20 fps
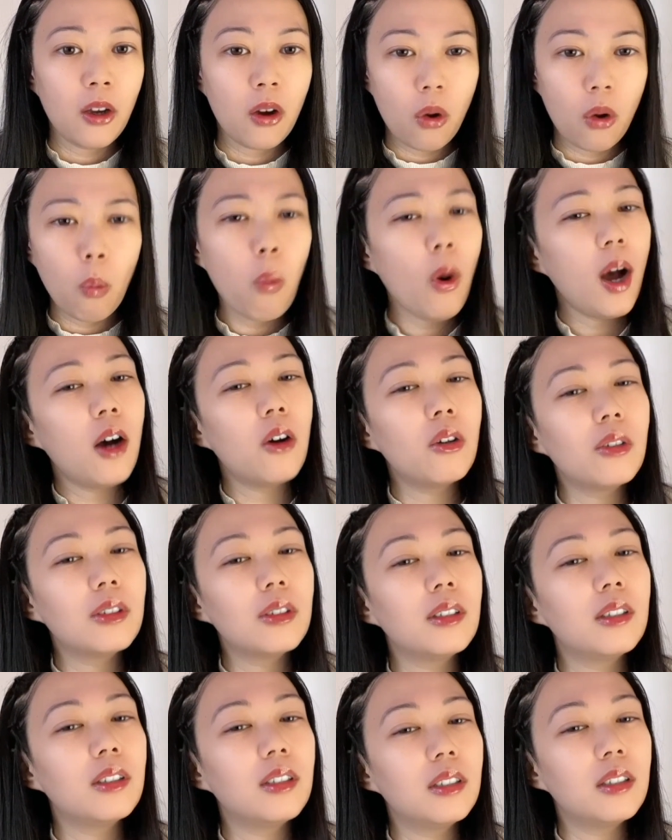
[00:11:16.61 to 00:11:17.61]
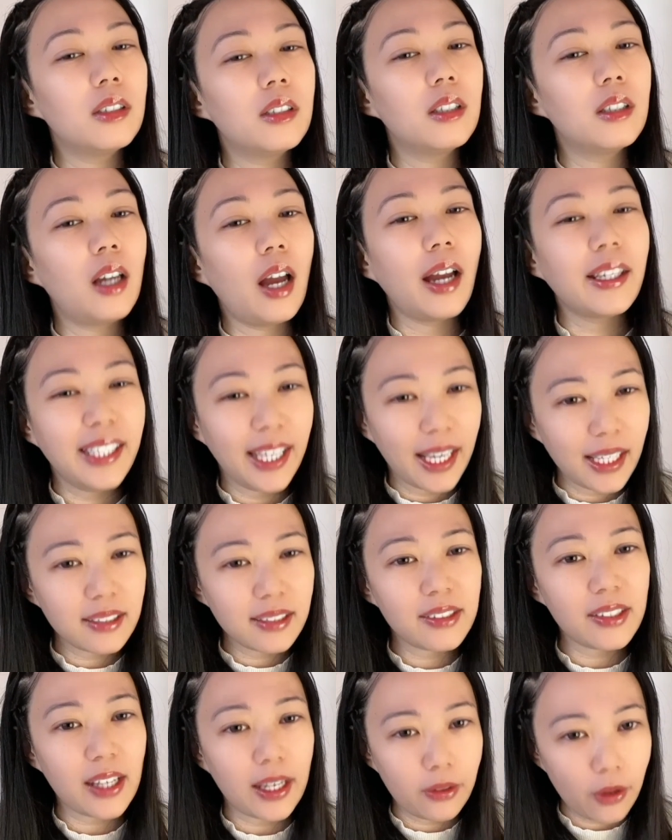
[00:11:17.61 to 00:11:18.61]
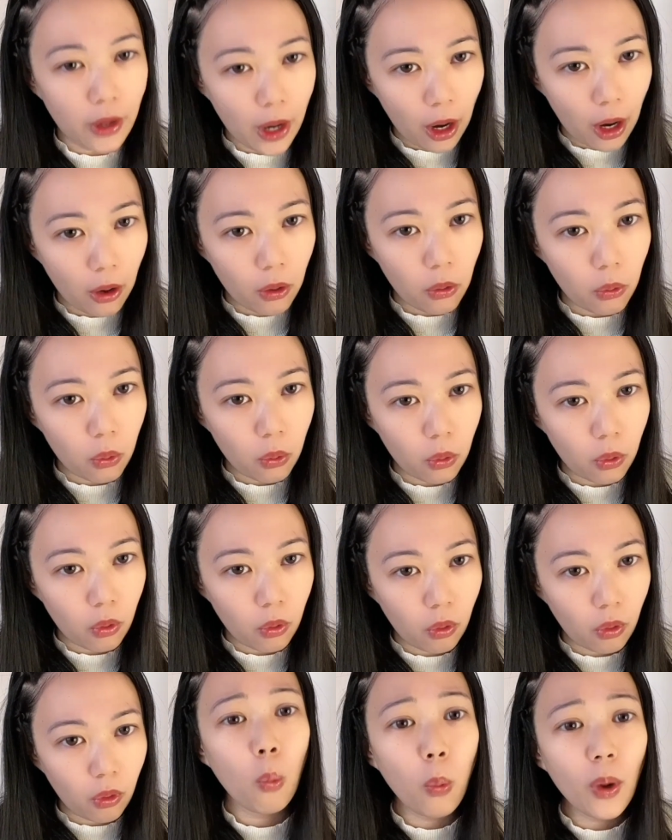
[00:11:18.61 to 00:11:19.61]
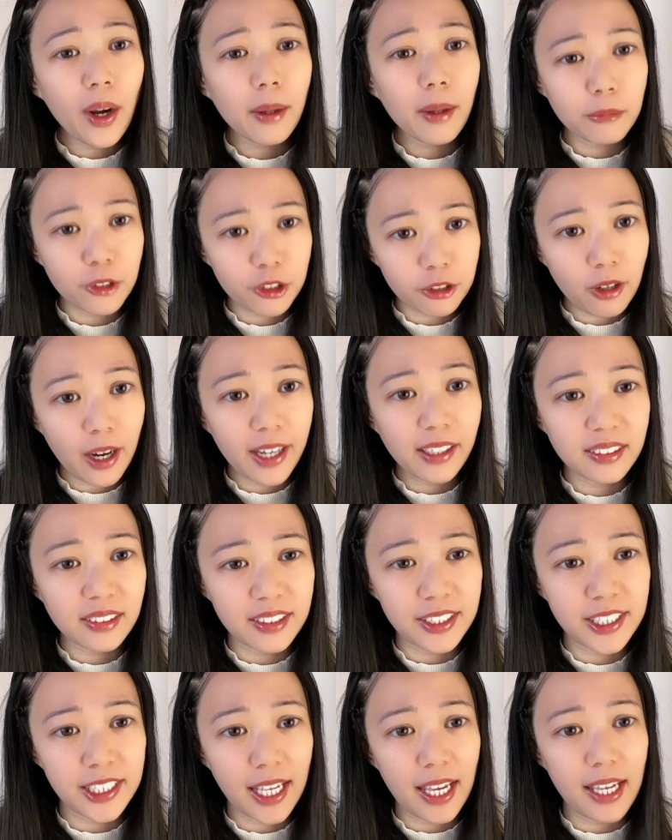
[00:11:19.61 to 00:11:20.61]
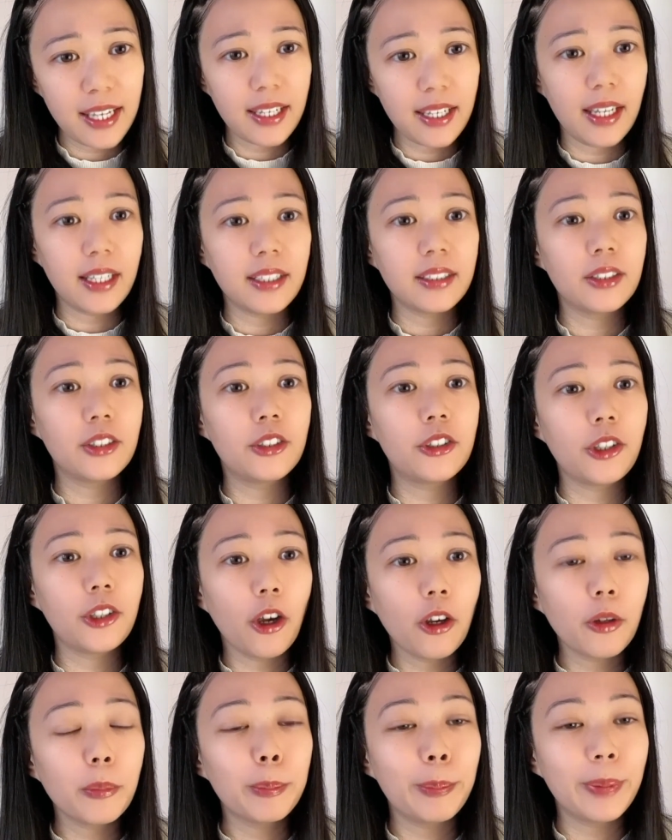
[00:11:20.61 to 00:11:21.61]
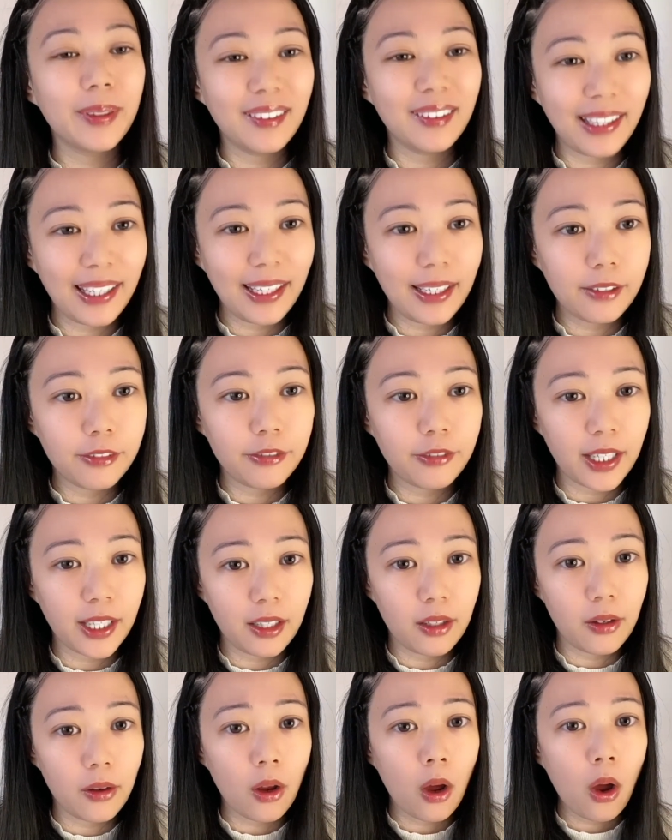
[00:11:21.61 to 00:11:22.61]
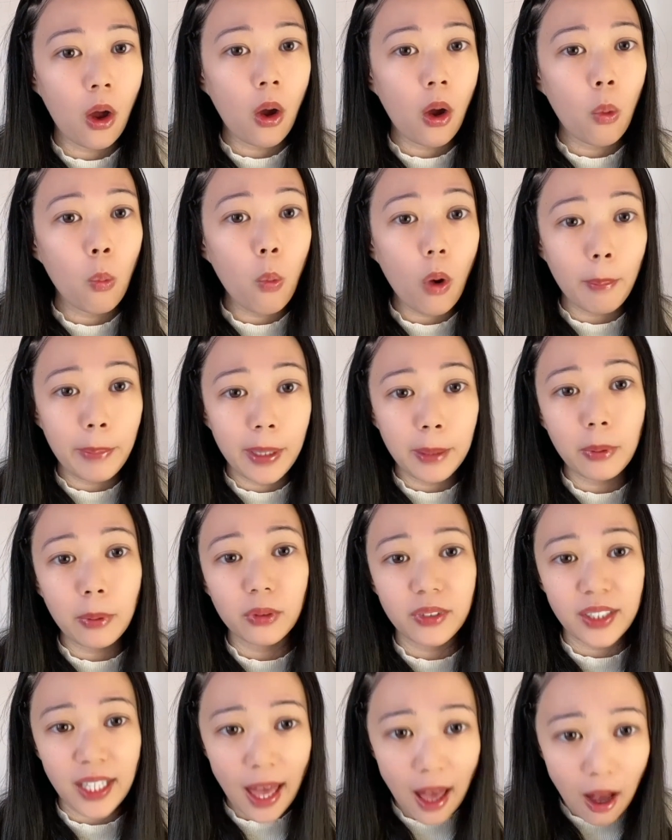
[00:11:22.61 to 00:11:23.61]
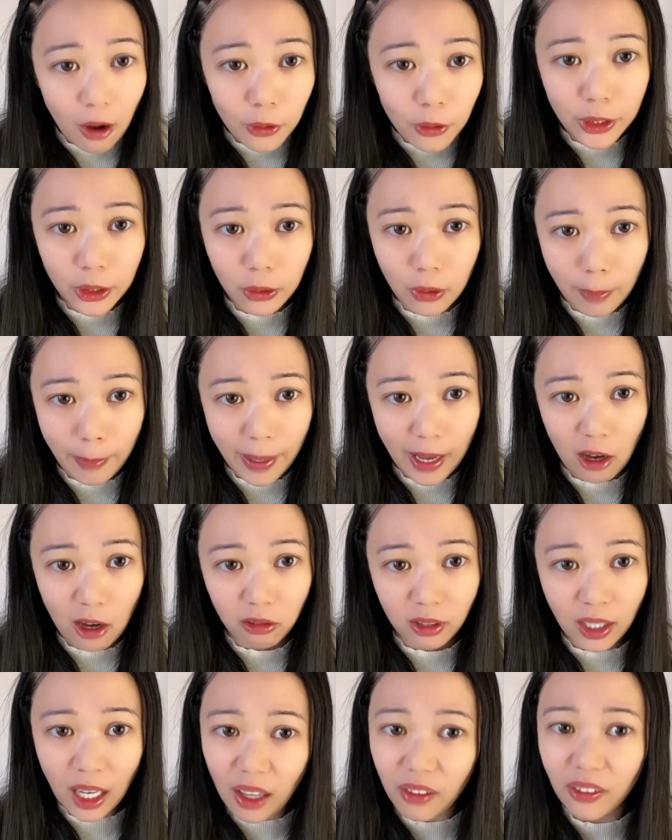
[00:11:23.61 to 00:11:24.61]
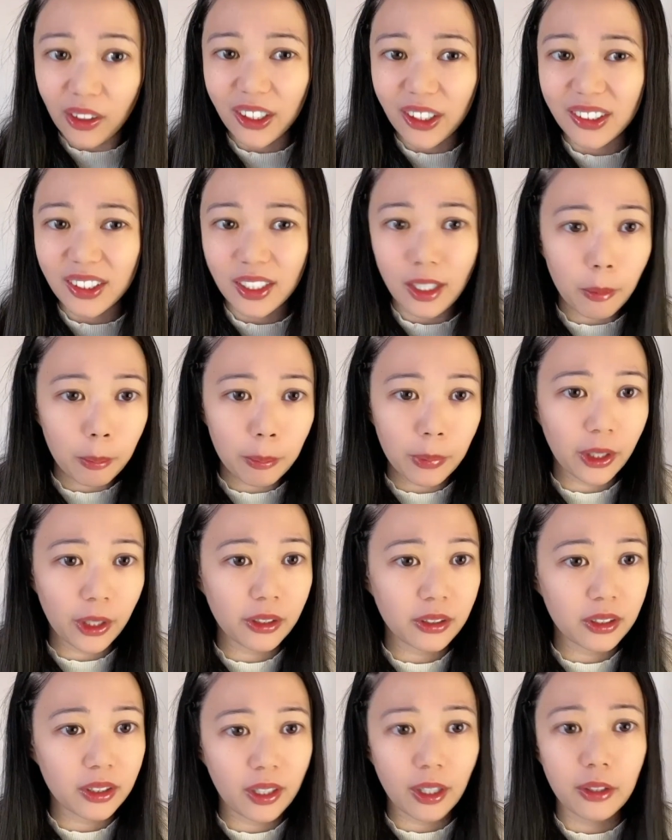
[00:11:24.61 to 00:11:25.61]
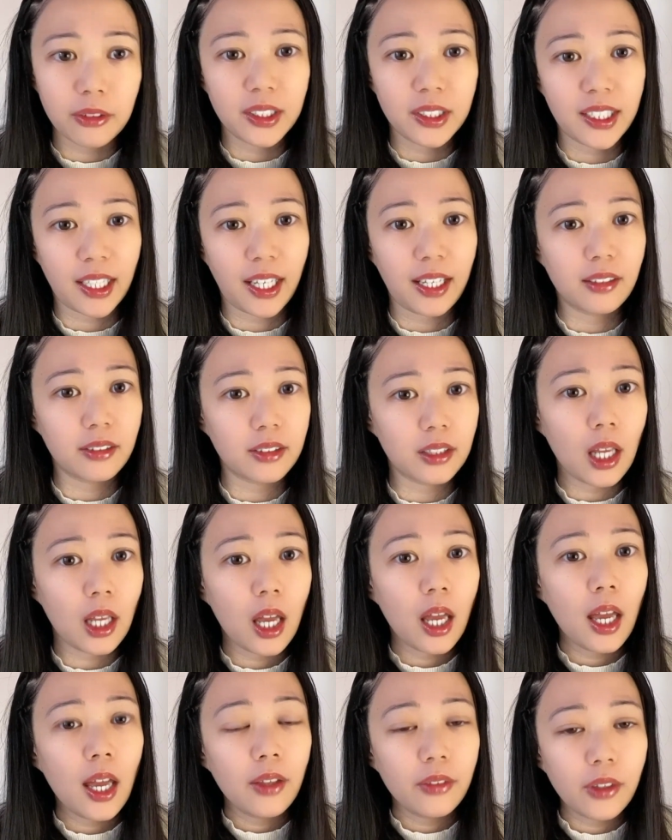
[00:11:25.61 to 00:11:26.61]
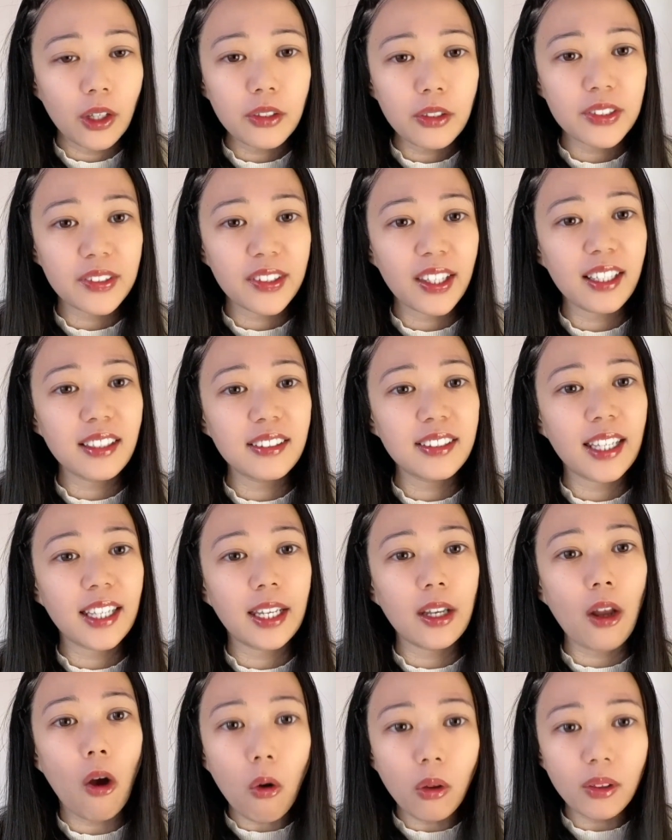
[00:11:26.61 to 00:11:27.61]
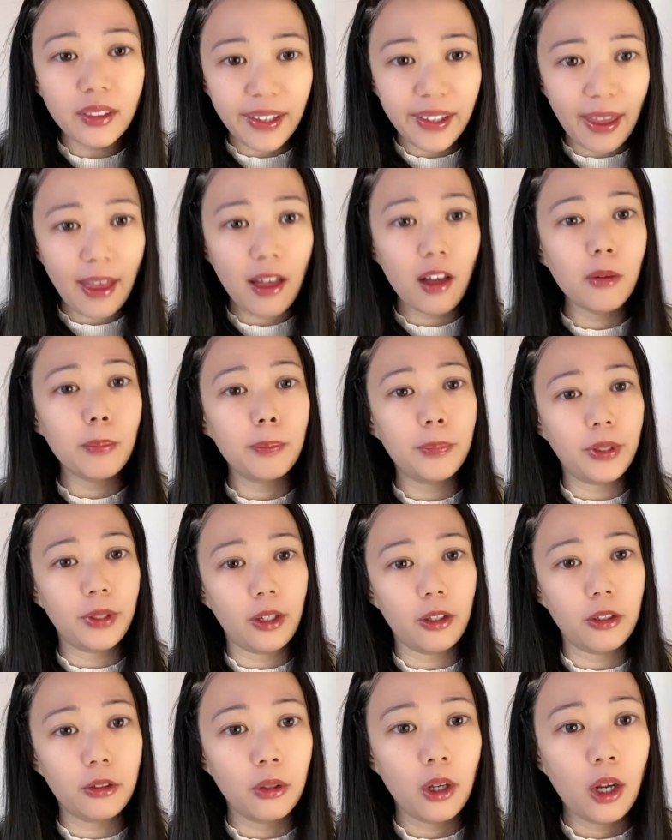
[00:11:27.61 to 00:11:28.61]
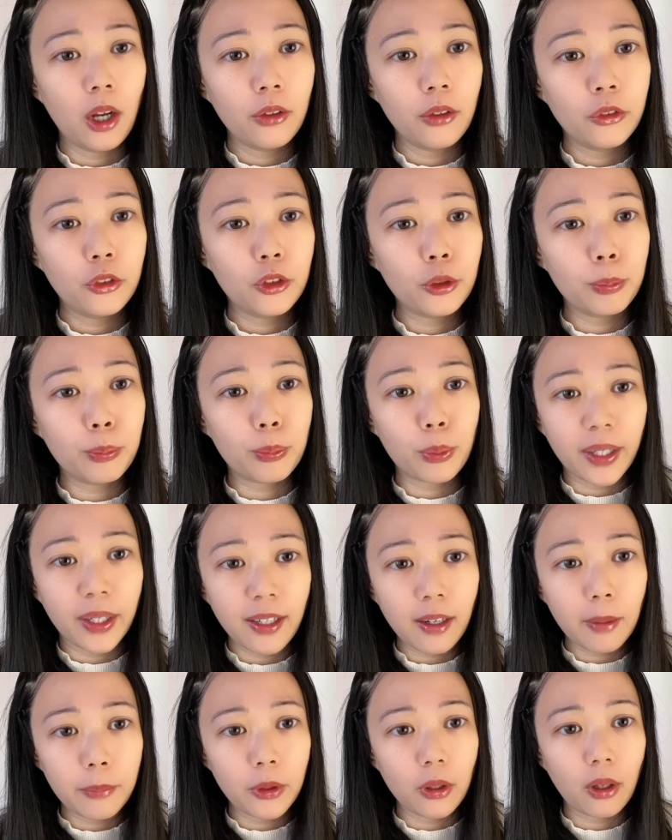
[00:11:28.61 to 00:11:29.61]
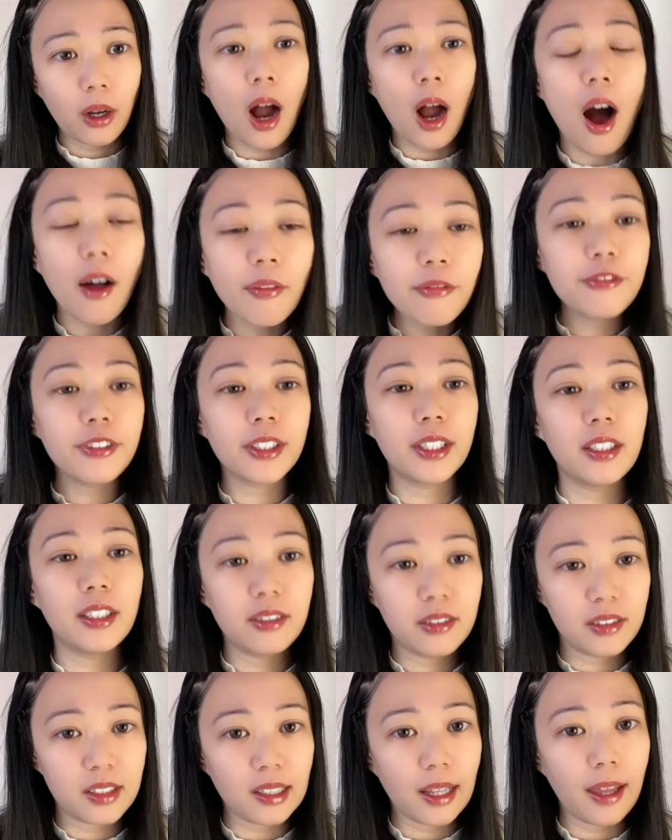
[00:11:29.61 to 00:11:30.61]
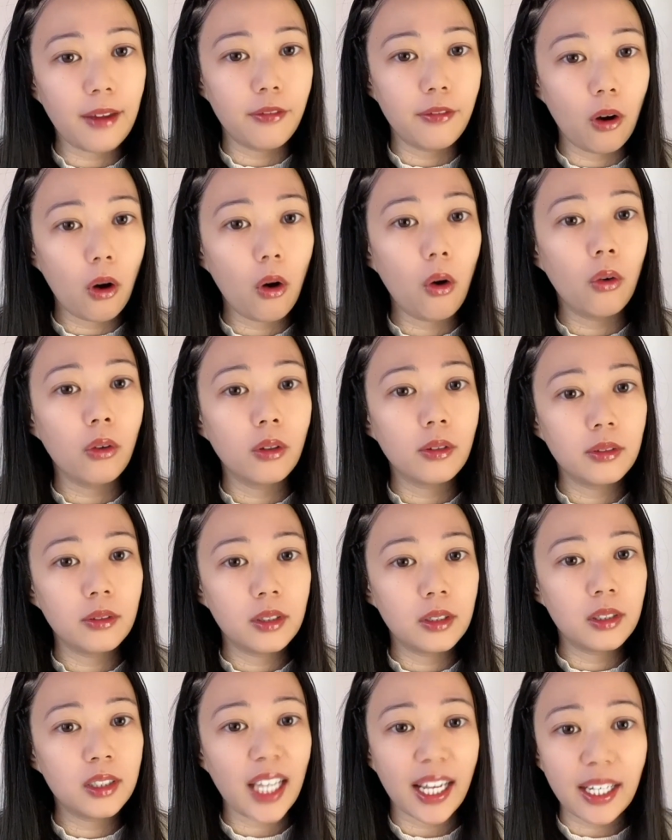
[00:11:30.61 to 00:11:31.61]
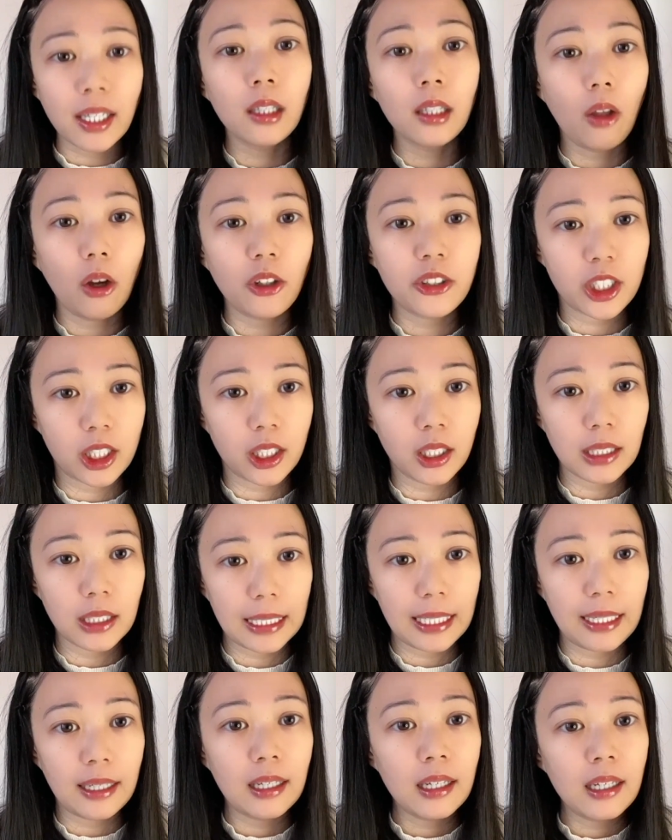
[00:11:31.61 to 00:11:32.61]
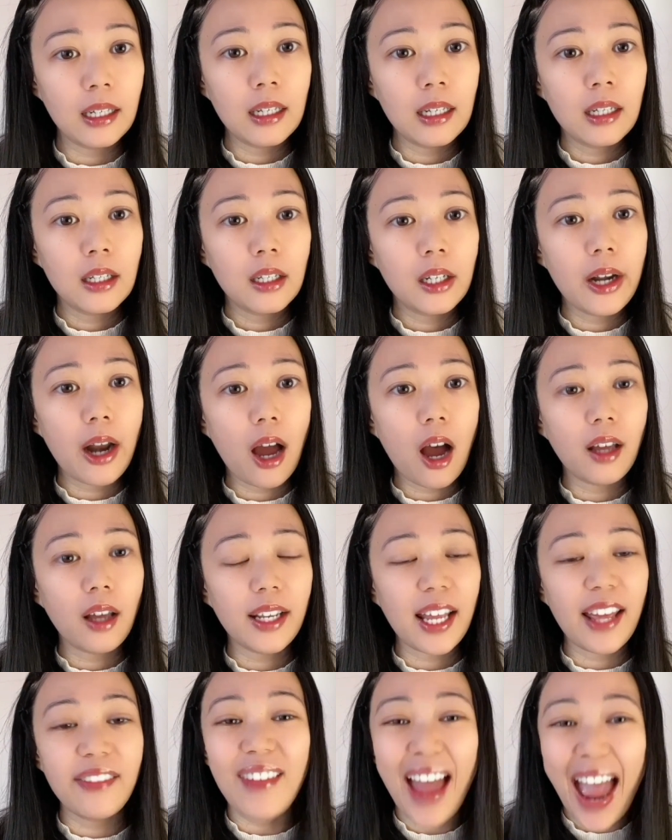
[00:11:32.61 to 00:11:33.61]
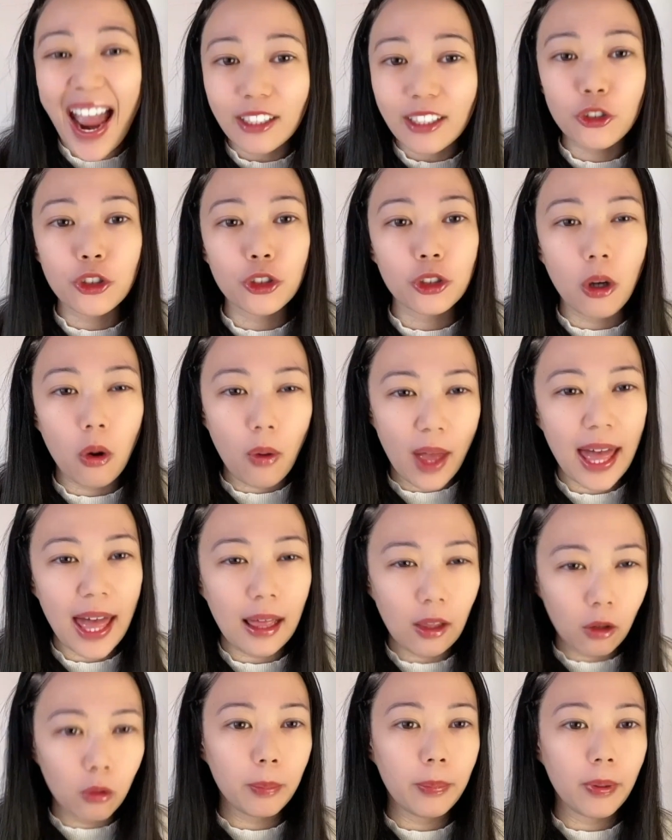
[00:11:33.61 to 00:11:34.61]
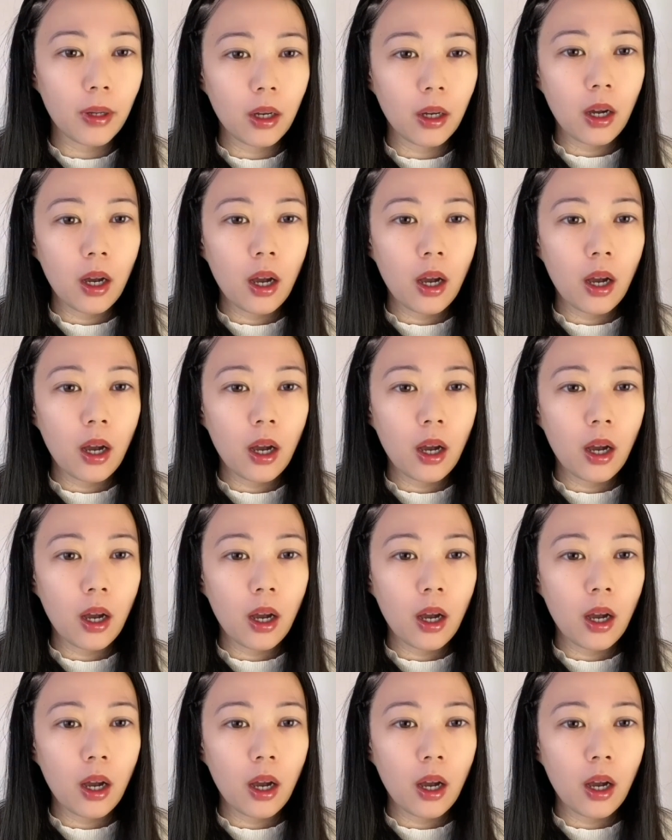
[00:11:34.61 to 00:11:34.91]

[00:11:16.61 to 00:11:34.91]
Well, yes and no. What I'm trying to say is, don't believe in what people tell you about colors, numbers, those things. Those things can only help you to bring up your confidence level psychologically, not an actual help.